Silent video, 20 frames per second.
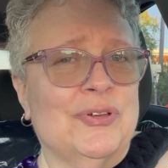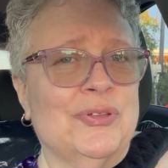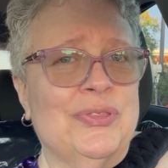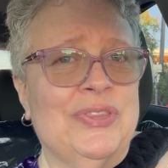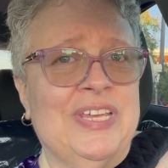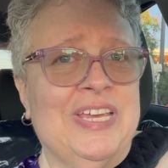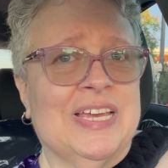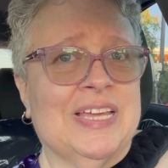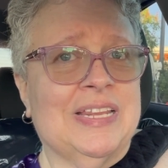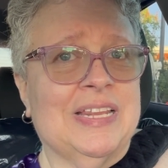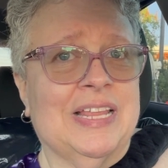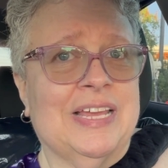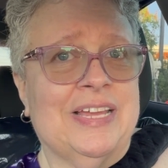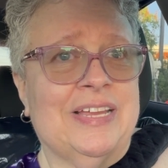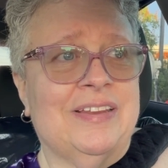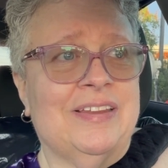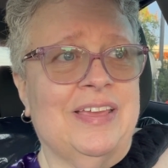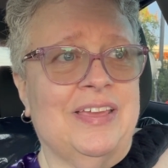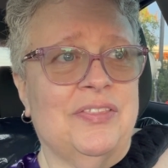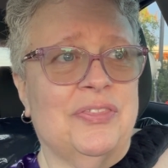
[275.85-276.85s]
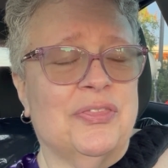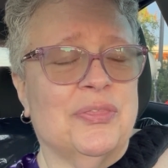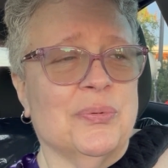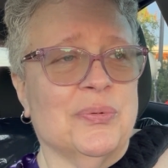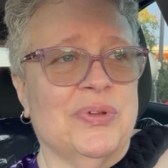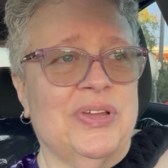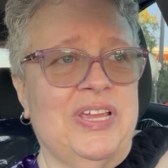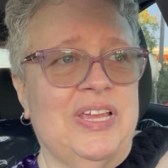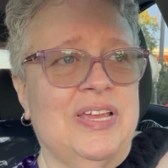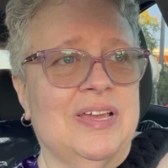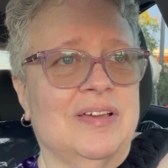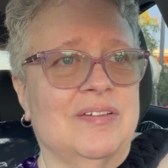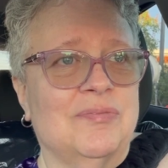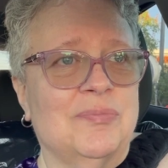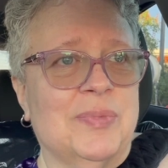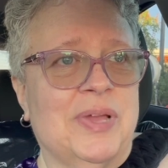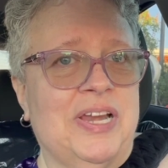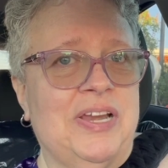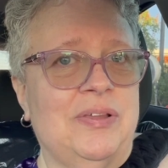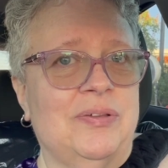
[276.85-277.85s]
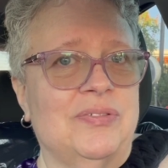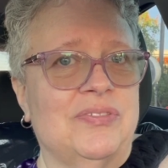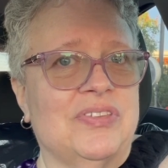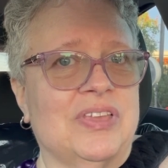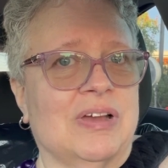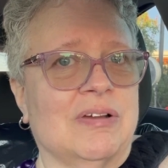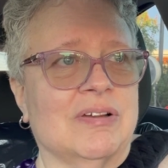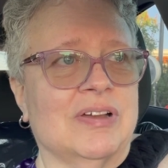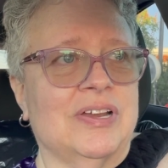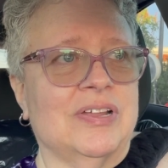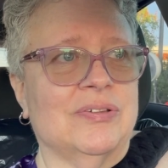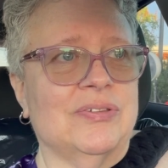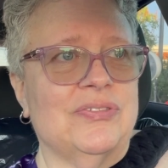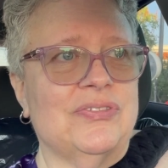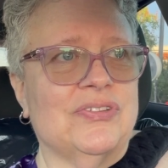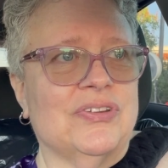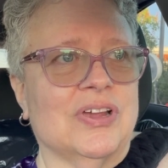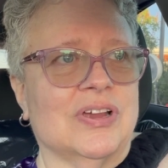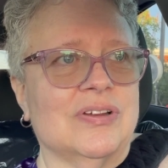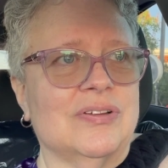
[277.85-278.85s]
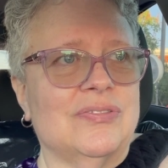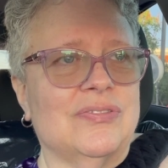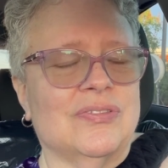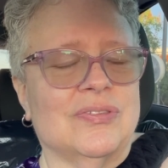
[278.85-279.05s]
only on like day 3 of my new sourdough start,